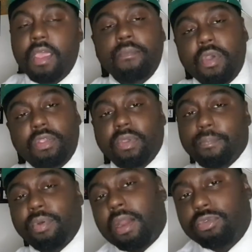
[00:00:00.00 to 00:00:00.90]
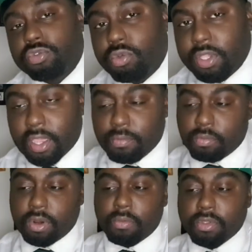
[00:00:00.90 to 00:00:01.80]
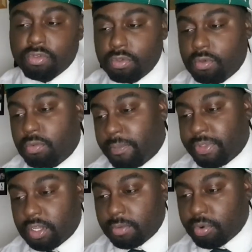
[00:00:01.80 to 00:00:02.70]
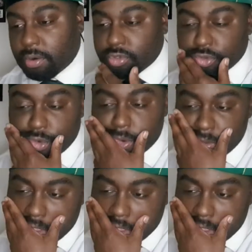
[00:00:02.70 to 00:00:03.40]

But anyway, in primary school, yeah, when I went to one particular primary school,